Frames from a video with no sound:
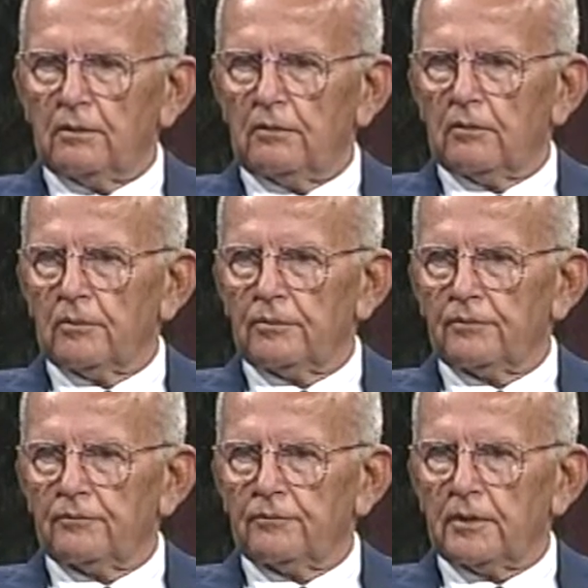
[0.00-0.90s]
group
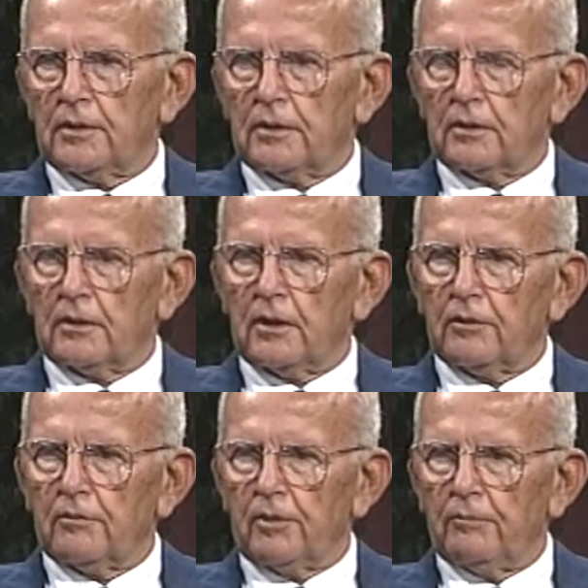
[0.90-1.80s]
of
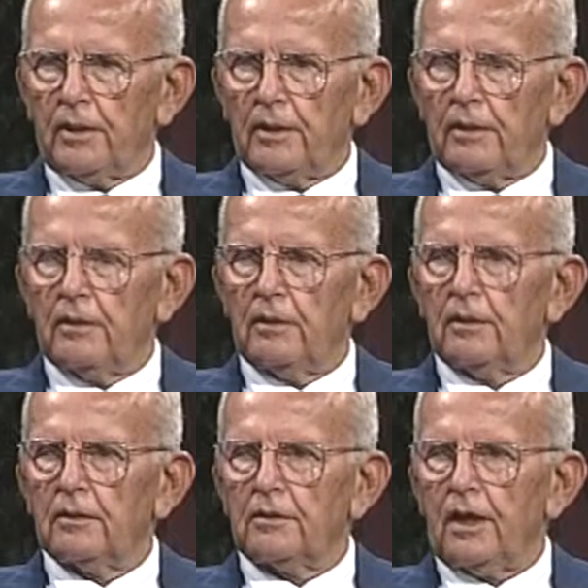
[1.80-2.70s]
gunnery men
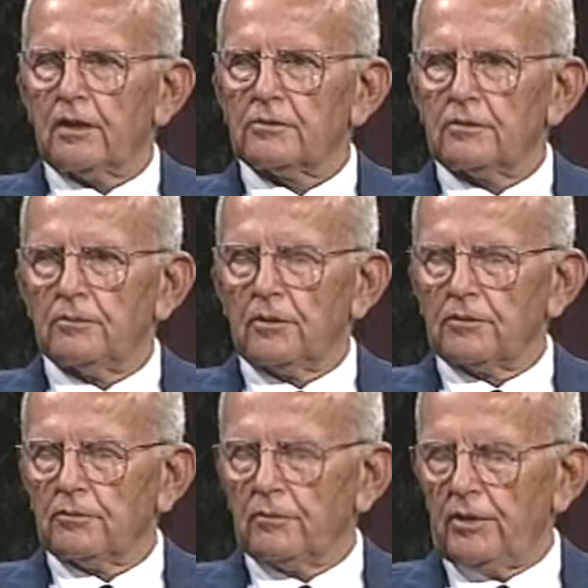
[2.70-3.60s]
attached to
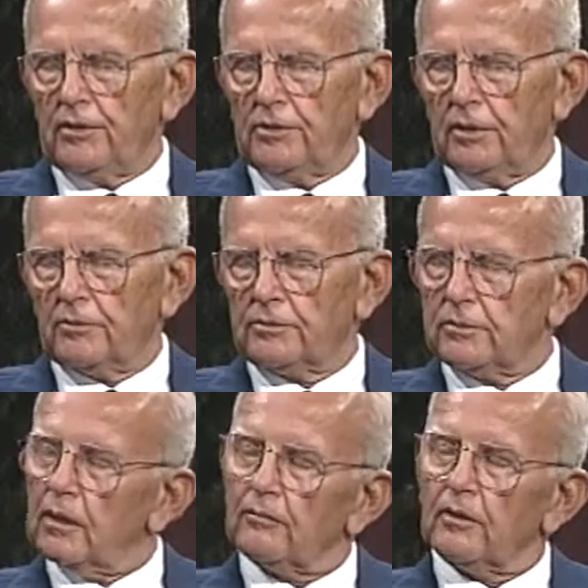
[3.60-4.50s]
merchant marine ships.
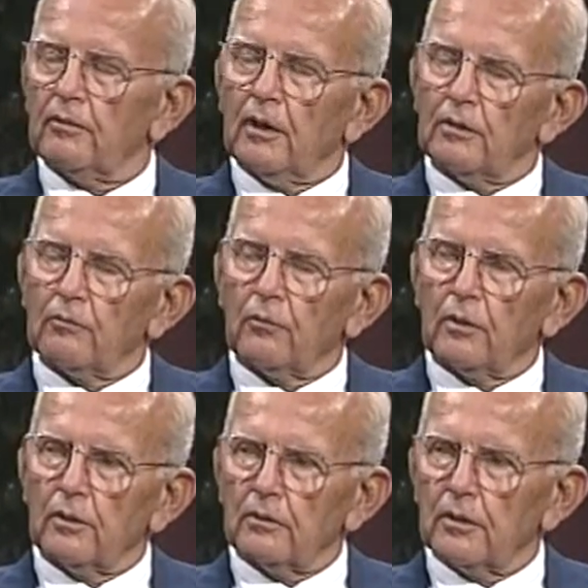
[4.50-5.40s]
I went around the
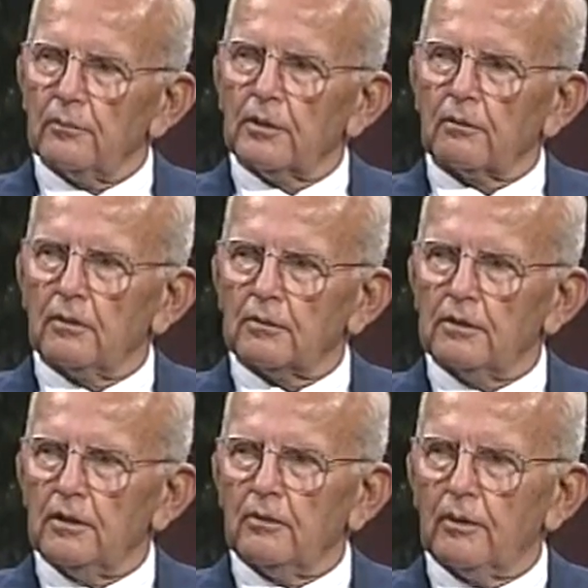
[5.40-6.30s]
world. I've been across
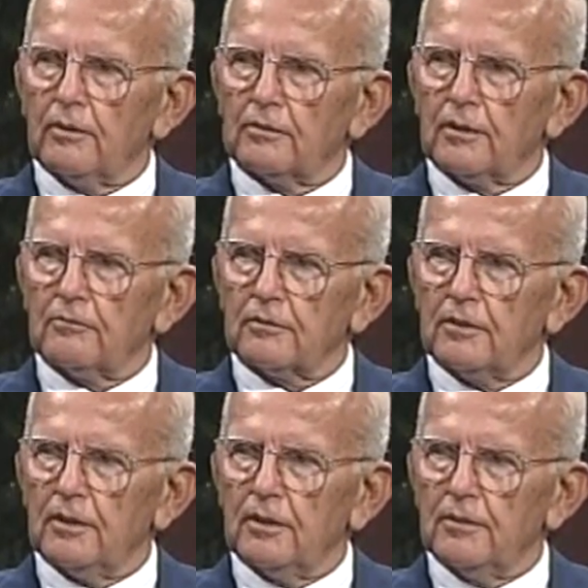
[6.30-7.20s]
the equator several
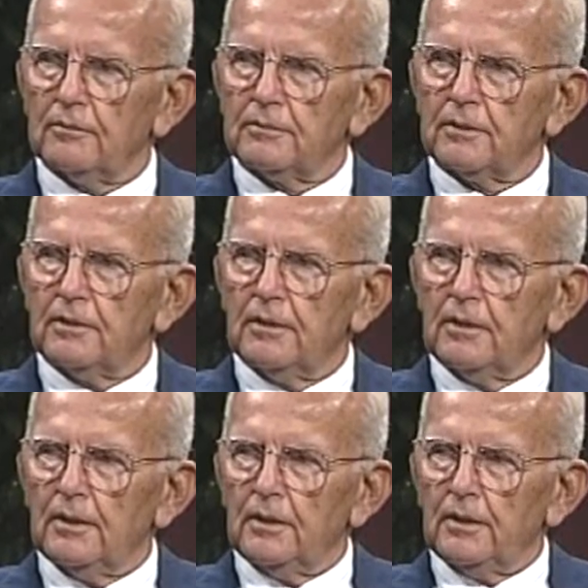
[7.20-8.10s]
times.
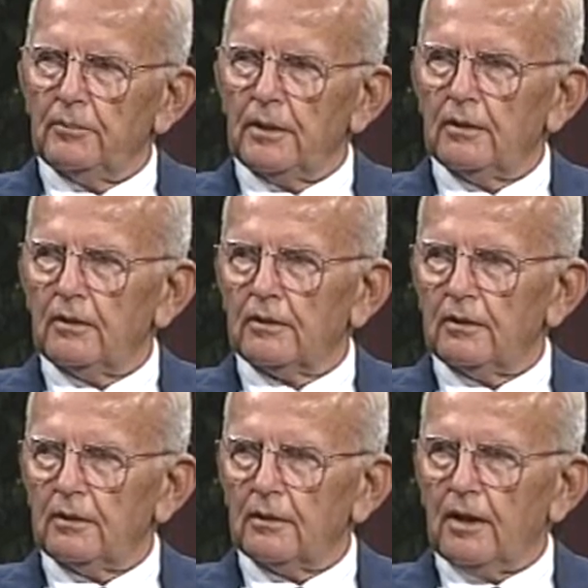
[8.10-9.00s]
Been on
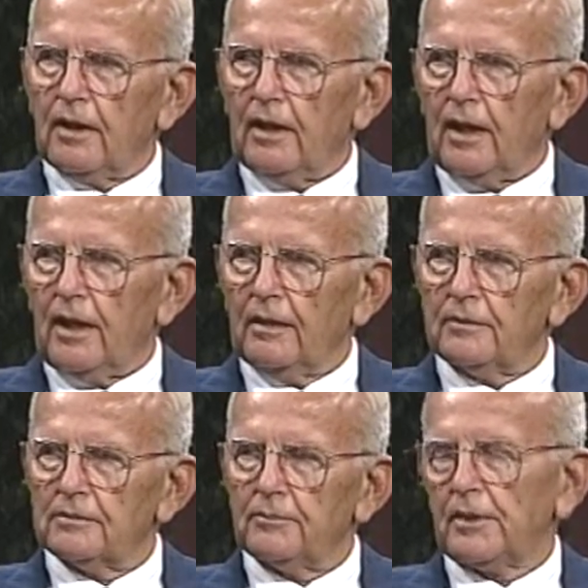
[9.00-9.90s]
a lot of
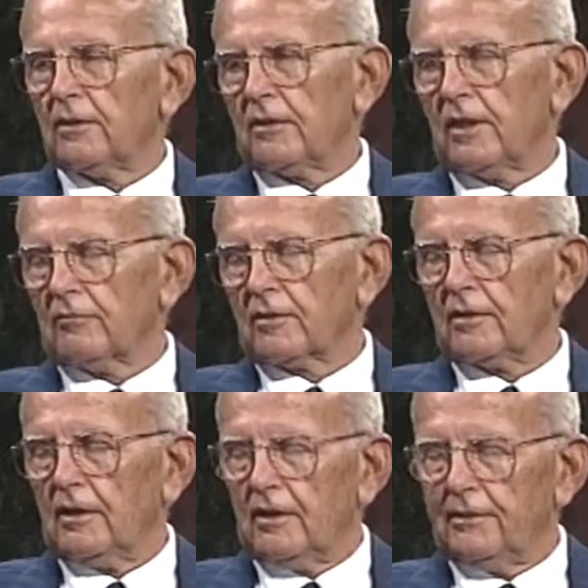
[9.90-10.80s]
islands. I've been on every
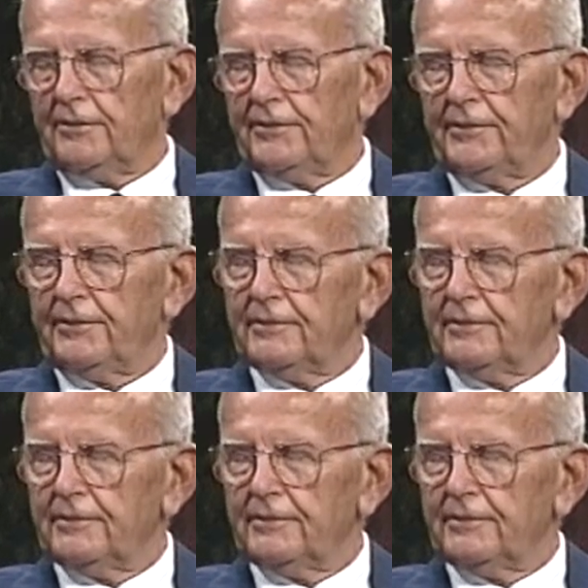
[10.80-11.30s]
continent.